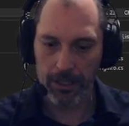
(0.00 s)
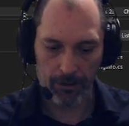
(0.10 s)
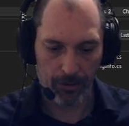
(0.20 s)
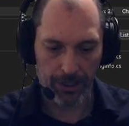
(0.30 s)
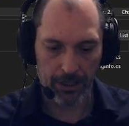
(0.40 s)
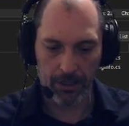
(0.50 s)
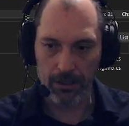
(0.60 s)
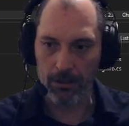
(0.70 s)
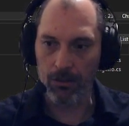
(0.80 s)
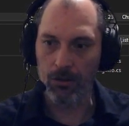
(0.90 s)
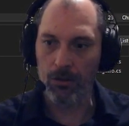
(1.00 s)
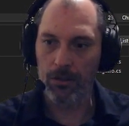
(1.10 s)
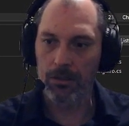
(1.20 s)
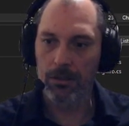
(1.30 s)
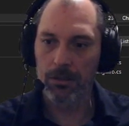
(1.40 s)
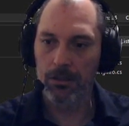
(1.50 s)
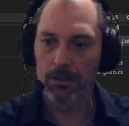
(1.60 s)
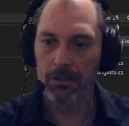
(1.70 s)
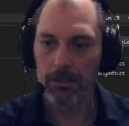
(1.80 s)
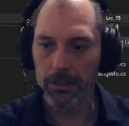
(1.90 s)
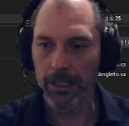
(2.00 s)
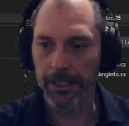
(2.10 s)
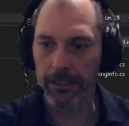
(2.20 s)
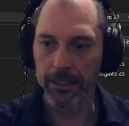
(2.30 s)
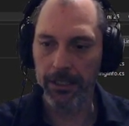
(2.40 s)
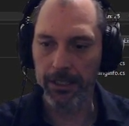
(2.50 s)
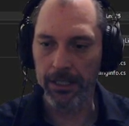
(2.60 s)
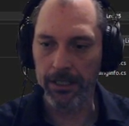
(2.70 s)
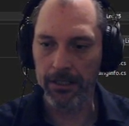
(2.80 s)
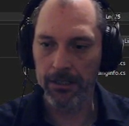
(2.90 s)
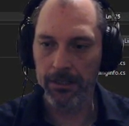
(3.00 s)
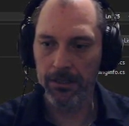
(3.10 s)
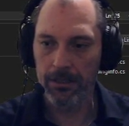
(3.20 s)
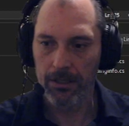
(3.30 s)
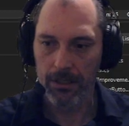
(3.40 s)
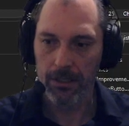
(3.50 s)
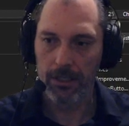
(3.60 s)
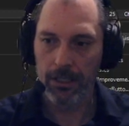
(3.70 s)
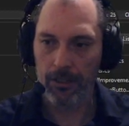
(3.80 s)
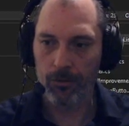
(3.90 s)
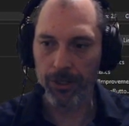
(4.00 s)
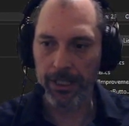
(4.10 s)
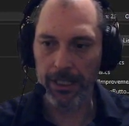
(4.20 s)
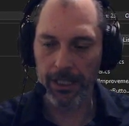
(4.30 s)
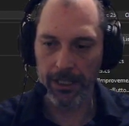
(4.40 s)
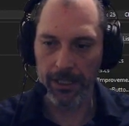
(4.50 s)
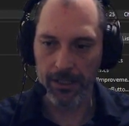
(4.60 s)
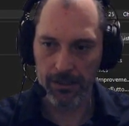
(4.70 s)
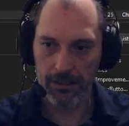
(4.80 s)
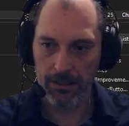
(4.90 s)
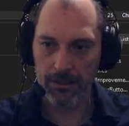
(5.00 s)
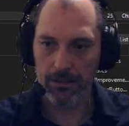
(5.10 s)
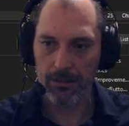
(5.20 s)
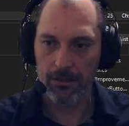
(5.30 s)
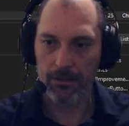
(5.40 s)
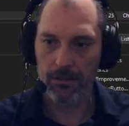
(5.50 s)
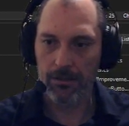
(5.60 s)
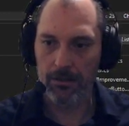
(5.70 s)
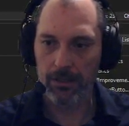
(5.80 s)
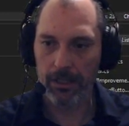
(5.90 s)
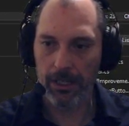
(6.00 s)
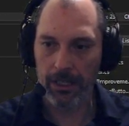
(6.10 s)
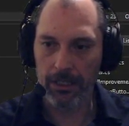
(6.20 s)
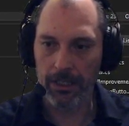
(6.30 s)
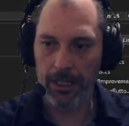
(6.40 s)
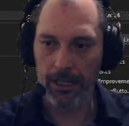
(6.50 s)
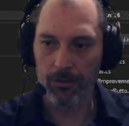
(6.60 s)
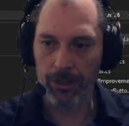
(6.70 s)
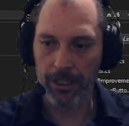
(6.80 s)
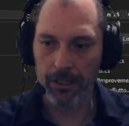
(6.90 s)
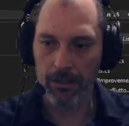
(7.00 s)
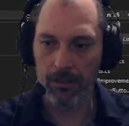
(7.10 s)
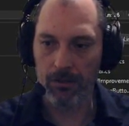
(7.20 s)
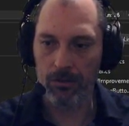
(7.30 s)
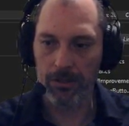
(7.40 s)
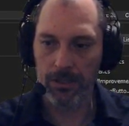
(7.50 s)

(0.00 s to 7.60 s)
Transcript: and we go like this and we get, and then we go